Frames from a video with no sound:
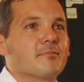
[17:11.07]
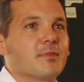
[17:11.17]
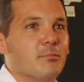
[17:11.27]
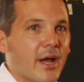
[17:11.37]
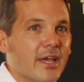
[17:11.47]

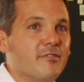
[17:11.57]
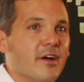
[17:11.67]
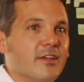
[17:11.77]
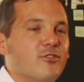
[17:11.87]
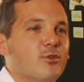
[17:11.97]
My
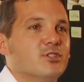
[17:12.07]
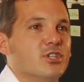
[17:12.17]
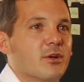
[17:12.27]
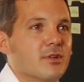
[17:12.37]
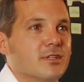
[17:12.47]
advice to a
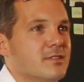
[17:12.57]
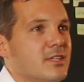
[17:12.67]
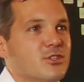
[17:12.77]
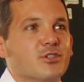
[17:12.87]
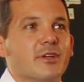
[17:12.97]
generalist
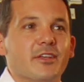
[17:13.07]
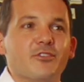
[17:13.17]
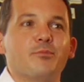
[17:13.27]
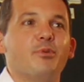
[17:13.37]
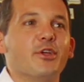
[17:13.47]
teacher
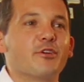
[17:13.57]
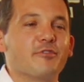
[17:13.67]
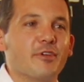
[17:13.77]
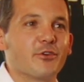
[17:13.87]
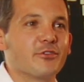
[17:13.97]
is put your
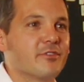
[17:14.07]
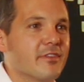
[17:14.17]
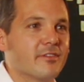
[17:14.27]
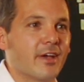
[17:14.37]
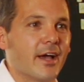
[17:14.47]
fears to
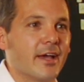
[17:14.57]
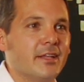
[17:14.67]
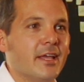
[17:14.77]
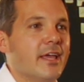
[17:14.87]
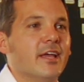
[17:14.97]
the
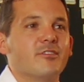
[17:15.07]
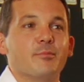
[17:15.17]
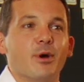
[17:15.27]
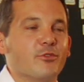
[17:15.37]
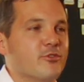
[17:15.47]
side. It's
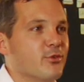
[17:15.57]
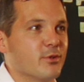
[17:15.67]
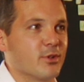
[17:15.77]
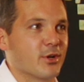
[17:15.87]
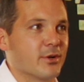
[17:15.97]
about
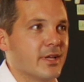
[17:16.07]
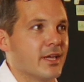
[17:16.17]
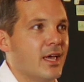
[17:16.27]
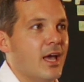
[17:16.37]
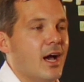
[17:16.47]
student
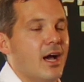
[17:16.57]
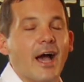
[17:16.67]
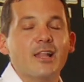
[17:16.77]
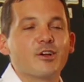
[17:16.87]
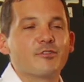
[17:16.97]
learning.
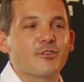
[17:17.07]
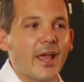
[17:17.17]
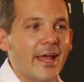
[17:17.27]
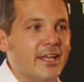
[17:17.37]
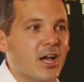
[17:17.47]
I look for
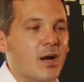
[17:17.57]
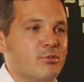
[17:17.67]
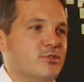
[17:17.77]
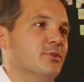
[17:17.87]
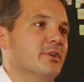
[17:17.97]
any
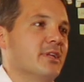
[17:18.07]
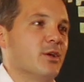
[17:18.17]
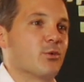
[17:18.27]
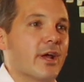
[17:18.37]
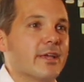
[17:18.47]
opportunity
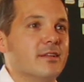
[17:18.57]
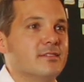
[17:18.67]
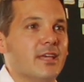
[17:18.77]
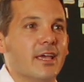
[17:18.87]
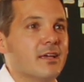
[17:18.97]
where I can
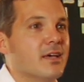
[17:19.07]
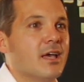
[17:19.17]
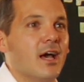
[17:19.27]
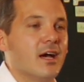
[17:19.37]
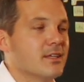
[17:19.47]
take
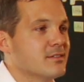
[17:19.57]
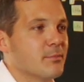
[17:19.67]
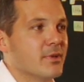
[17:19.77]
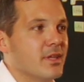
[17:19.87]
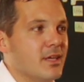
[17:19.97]
uh,
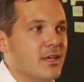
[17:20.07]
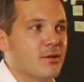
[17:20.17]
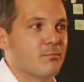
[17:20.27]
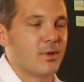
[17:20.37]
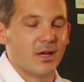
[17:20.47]
some of the
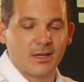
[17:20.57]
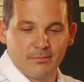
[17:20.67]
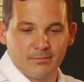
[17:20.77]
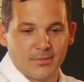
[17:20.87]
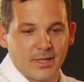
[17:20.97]
uh,
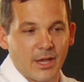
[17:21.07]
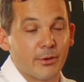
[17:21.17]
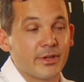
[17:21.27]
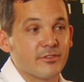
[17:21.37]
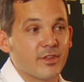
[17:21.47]
the
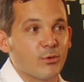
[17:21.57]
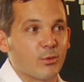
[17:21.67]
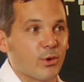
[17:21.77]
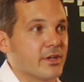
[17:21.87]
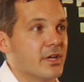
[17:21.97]
areas that we're
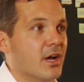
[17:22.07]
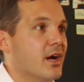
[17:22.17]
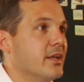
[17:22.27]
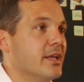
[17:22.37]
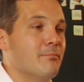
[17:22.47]
working
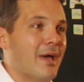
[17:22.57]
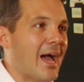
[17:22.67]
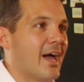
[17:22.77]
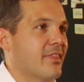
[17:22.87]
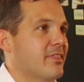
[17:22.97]
on in math,